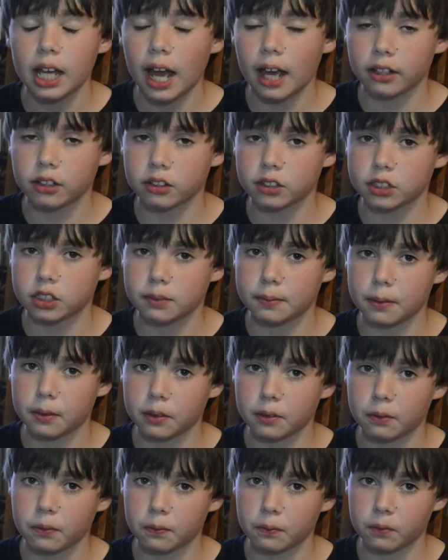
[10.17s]
I'm going to
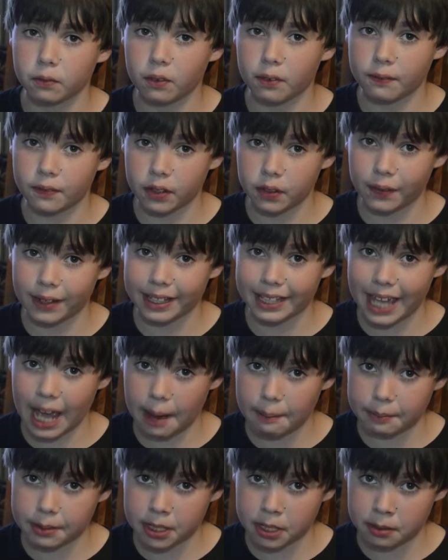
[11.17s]
be reviewing
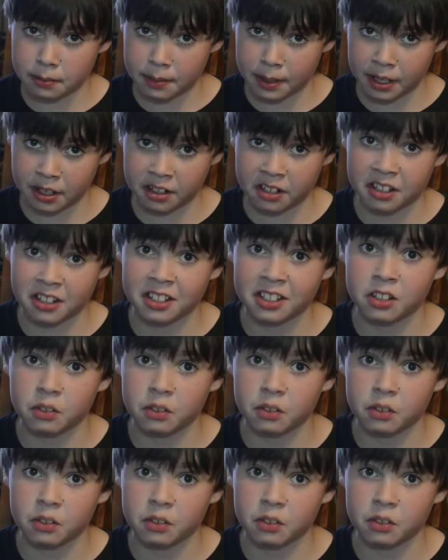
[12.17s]
Captain America,